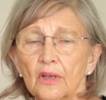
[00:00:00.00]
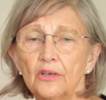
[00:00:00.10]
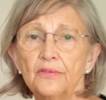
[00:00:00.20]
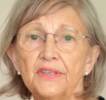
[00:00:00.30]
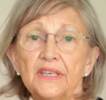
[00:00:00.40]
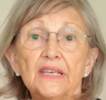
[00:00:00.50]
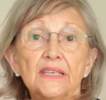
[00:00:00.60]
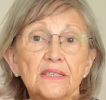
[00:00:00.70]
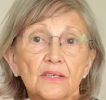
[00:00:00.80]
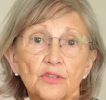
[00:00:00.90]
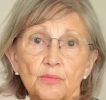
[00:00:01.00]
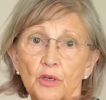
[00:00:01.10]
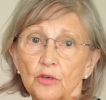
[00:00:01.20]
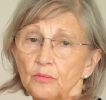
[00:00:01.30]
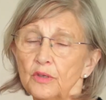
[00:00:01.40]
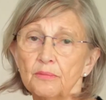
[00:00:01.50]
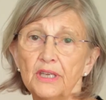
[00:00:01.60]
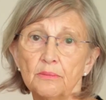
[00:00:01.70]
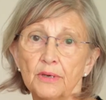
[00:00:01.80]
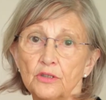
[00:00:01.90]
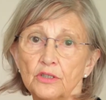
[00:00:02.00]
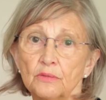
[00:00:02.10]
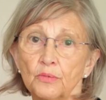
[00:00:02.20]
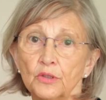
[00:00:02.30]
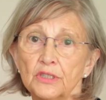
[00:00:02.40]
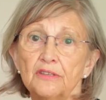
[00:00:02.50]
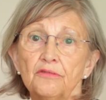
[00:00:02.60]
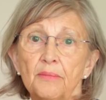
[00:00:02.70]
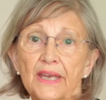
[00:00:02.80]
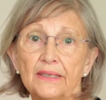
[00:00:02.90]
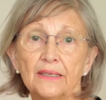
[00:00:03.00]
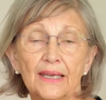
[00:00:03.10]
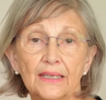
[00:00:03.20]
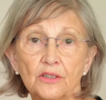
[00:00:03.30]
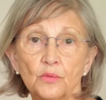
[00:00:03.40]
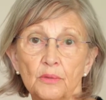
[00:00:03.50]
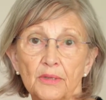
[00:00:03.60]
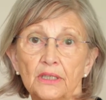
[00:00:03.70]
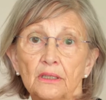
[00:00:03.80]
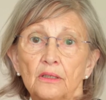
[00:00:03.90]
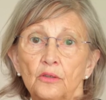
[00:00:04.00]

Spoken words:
Over the years, I've spoken with many post-abortive men and women